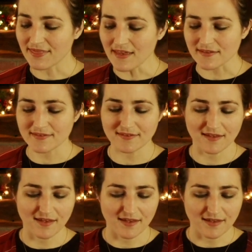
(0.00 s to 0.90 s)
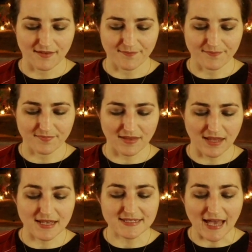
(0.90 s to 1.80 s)
This
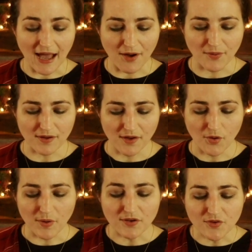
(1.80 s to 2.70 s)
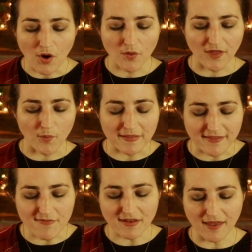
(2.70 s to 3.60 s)
is how we know that we
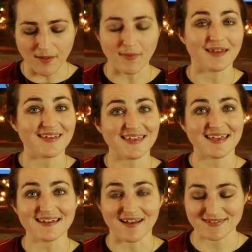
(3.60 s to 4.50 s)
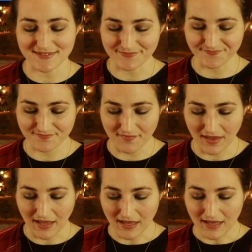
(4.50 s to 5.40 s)
live in him and he in us.
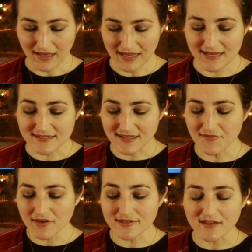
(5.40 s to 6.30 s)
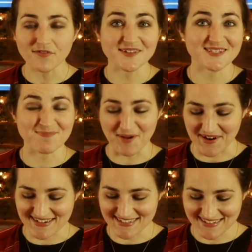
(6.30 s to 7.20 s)
He has given us of his
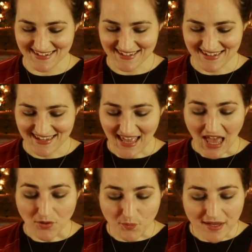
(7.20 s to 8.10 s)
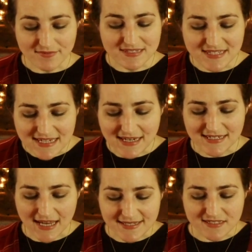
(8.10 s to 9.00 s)
Spirit, and we have seen
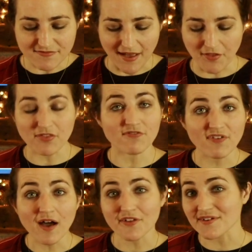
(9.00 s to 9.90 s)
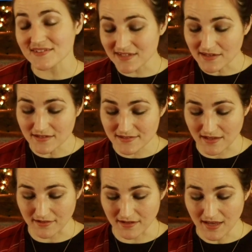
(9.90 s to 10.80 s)
and testified that the Father has sent his
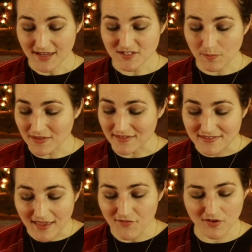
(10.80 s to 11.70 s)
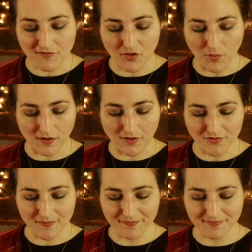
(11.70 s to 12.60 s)
Son to be the Savior of the world.